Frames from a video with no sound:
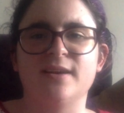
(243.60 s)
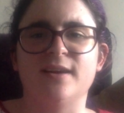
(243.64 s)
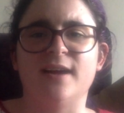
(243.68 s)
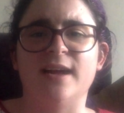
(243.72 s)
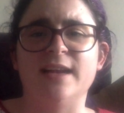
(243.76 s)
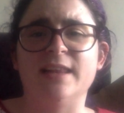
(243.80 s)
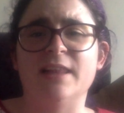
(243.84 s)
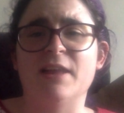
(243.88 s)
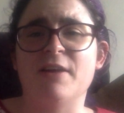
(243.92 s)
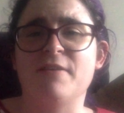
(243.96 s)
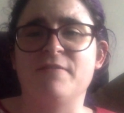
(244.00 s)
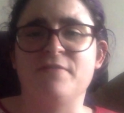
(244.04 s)

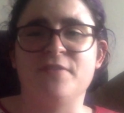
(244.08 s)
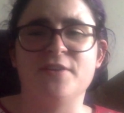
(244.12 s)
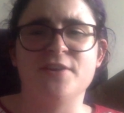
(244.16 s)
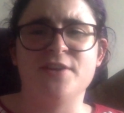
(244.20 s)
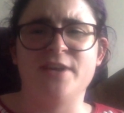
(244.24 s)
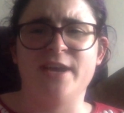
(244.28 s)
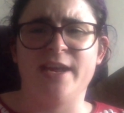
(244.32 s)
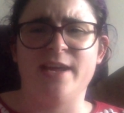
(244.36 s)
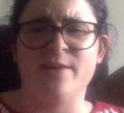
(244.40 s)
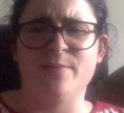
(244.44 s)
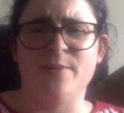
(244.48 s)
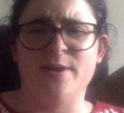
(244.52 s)
I love
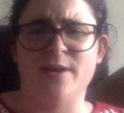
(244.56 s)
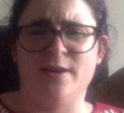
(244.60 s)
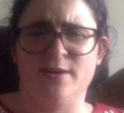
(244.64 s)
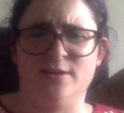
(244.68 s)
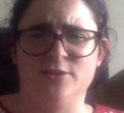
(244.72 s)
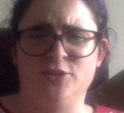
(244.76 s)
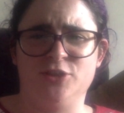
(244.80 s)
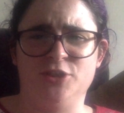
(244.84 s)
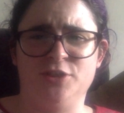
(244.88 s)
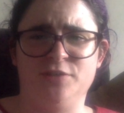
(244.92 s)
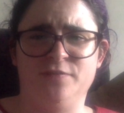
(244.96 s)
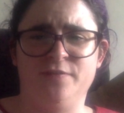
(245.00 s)
that Nicki
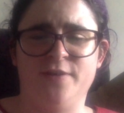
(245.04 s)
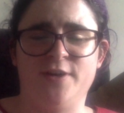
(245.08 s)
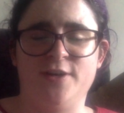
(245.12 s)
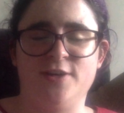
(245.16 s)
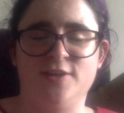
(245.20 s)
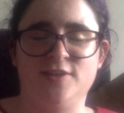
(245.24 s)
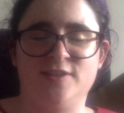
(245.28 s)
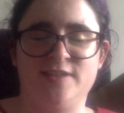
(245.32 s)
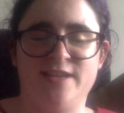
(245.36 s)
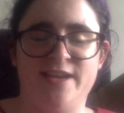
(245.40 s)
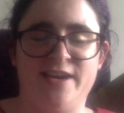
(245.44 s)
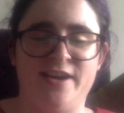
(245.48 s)
Minaj's
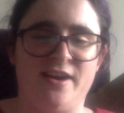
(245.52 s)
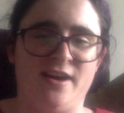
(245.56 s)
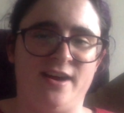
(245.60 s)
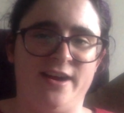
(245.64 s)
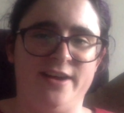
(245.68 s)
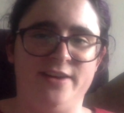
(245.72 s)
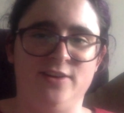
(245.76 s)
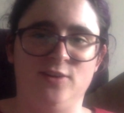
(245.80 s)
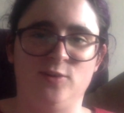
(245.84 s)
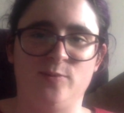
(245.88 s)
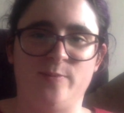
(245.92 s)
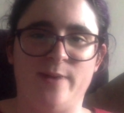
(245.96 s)
verse in
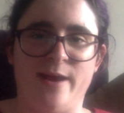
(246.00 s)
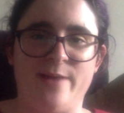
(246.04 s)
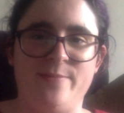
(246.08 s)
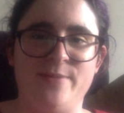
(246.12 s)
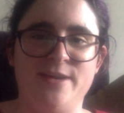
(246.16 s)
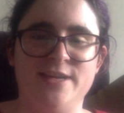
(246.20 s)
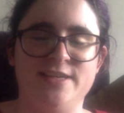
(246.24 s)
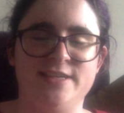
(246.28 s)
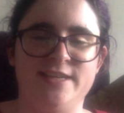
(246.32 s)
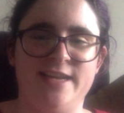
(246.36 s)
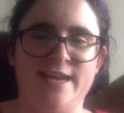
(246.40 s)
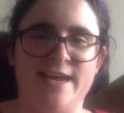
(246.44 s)
Idol by
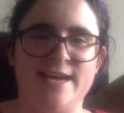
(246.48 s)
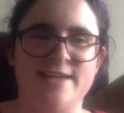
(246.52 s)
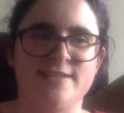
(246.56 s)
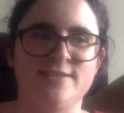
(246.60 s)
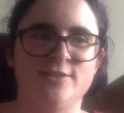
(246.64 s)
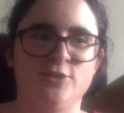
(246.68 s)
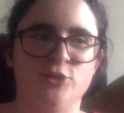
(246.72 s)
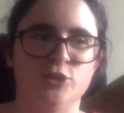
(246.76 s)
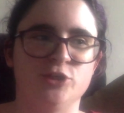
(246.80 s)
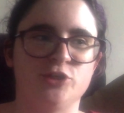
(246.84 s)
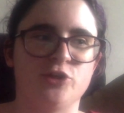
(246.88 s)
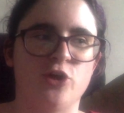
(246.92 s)

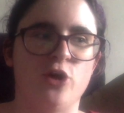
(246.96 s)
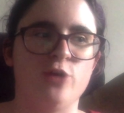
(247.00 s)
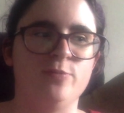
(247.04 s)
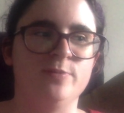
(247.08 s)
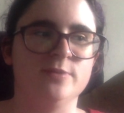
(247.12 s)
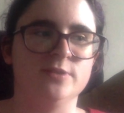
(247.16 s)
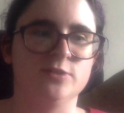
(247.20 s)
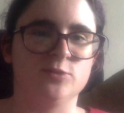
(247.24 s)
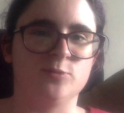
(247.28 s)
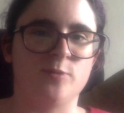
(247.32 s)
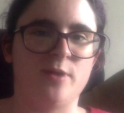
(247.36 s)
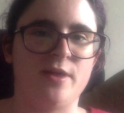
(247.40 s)
BTS just
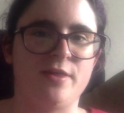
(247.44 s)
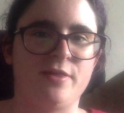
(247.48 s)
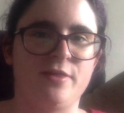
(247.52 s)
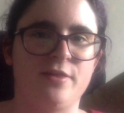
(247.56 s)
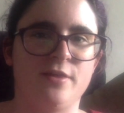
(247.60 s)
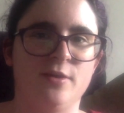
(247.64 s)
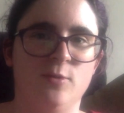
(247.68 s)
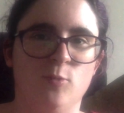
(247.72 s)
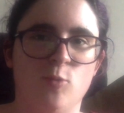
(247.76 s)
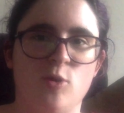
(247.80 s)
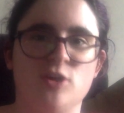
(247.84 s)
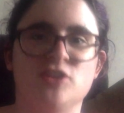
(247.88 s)
opens
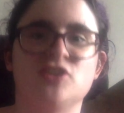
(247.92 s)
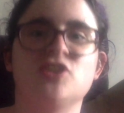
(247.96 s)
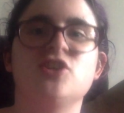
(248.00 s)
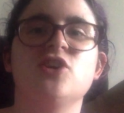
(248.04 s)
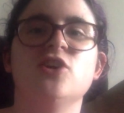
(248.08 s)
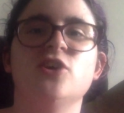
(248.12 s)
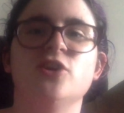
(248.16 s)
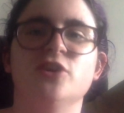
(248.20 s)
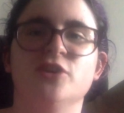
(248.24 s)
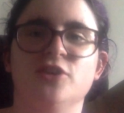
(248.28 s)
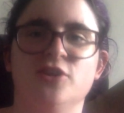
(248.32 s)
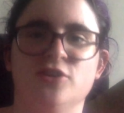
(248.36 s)
with, What's
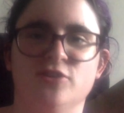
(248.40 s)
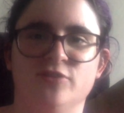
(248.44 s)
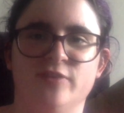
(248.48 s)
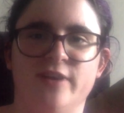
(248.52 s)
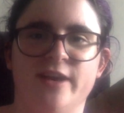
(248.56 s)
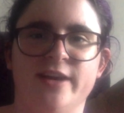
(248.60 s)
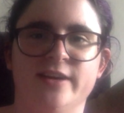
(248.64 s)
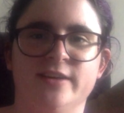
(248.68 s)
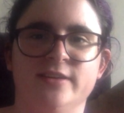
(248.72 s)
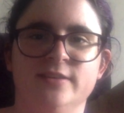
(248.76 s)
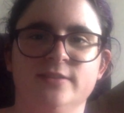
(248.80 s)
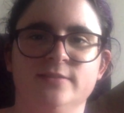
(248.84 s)
good,
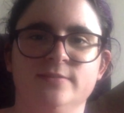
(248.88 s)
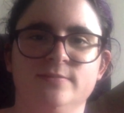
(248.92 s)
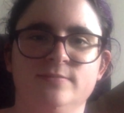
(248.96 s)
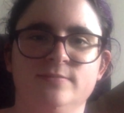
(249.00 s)
Korea?